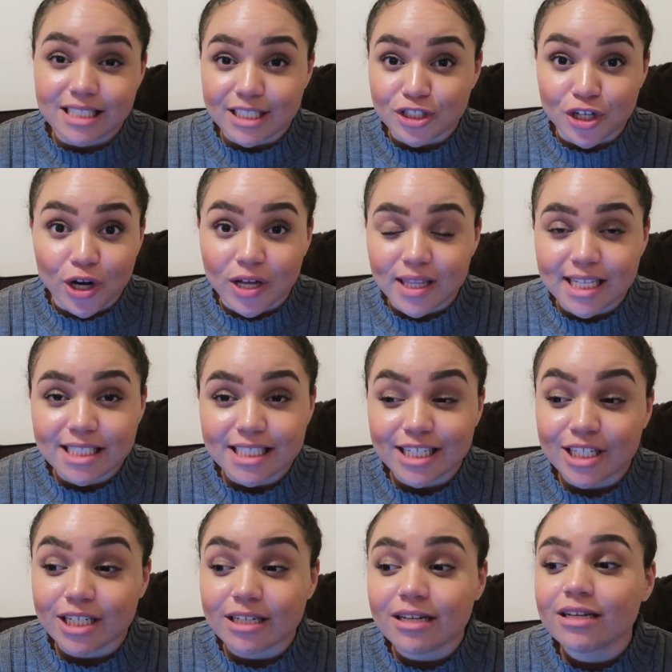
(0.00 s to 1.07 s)
during this
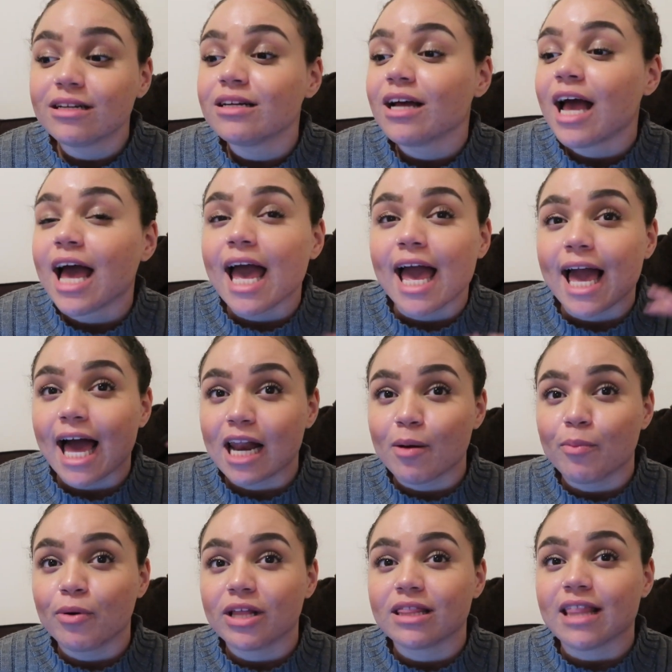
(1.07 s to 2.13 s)
year, and kind
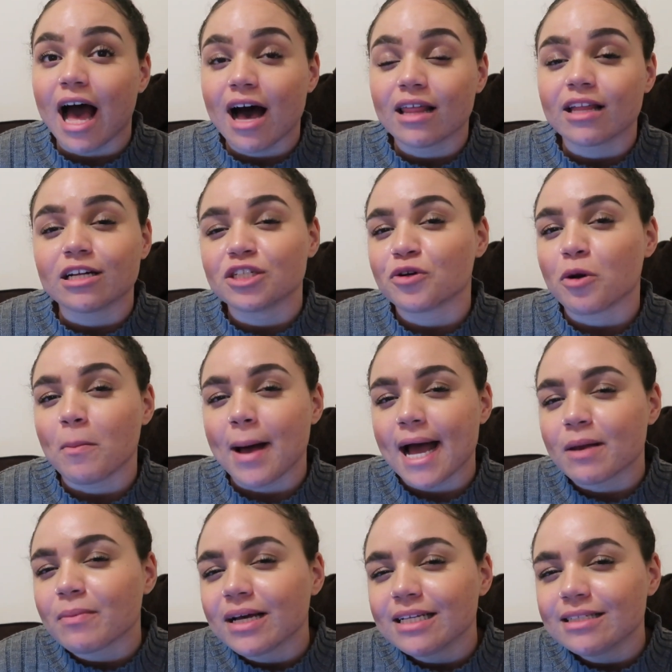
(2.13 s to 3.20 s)
of put that on there to
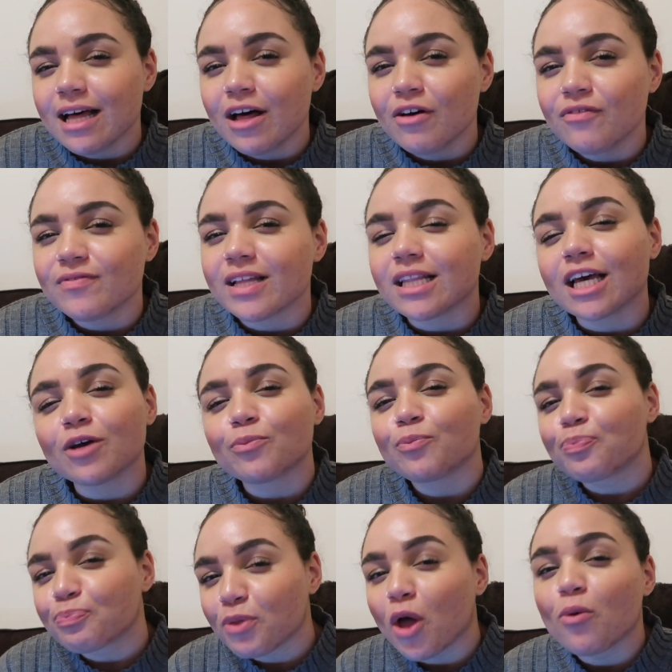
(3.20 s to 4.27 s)
remind myself that like
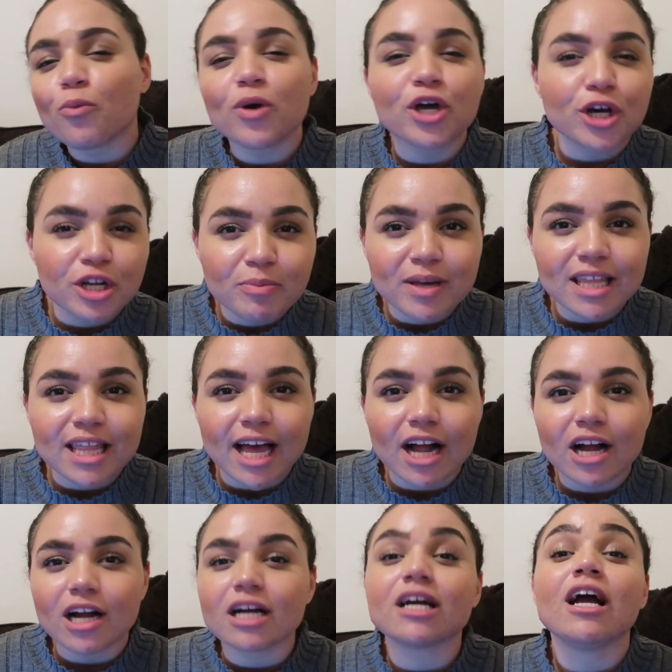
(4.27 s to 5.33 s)
we could be
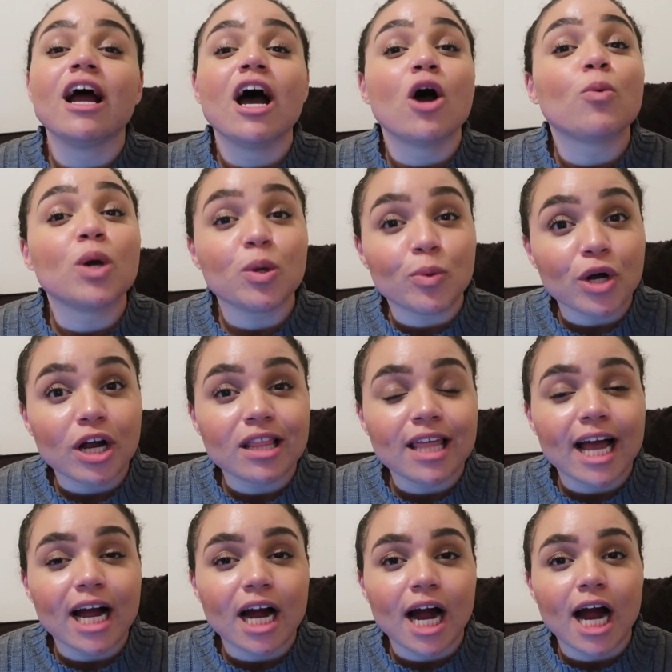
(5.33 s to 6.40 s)
there, we were
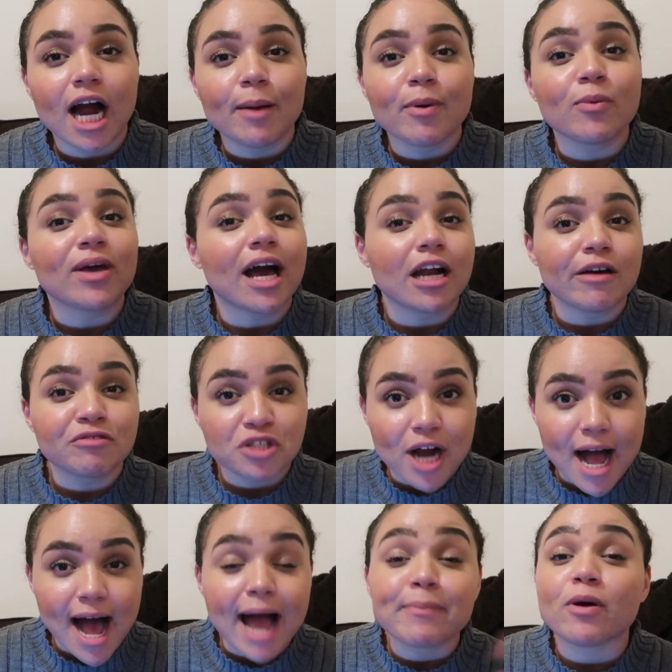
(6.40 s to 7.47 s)
there, but we got off
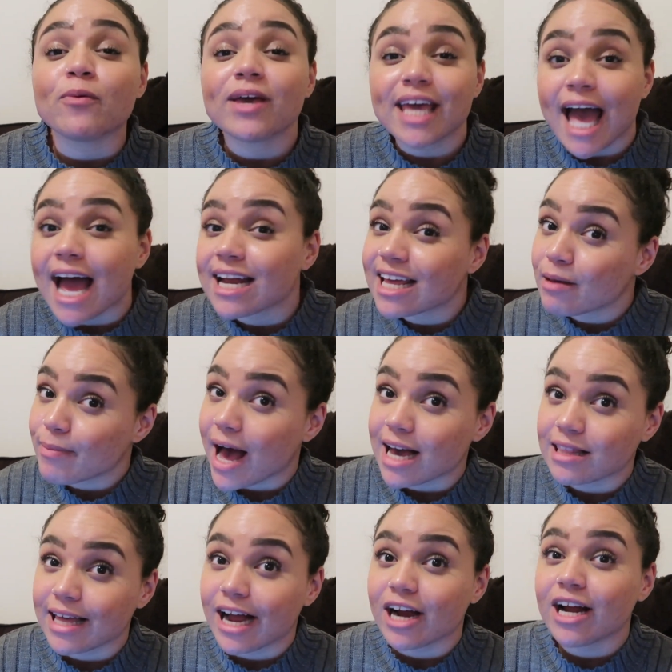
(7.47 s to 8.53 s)
track, but we can get back
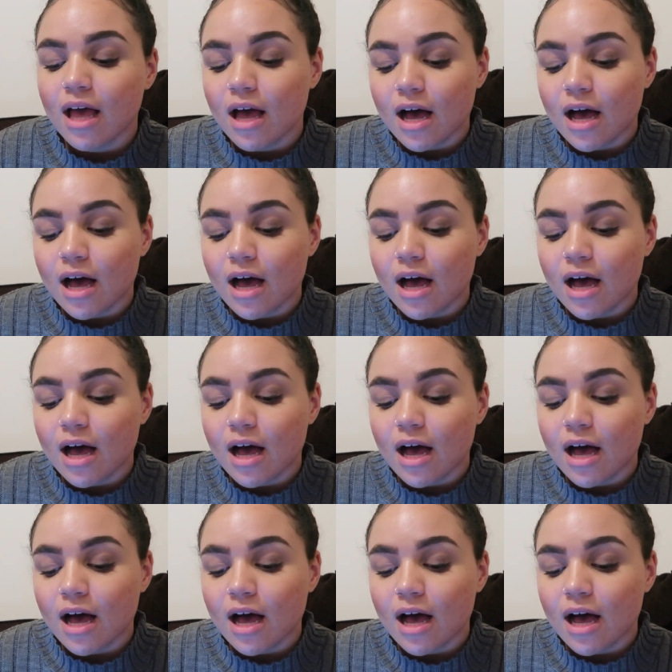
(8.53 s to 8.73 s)
there.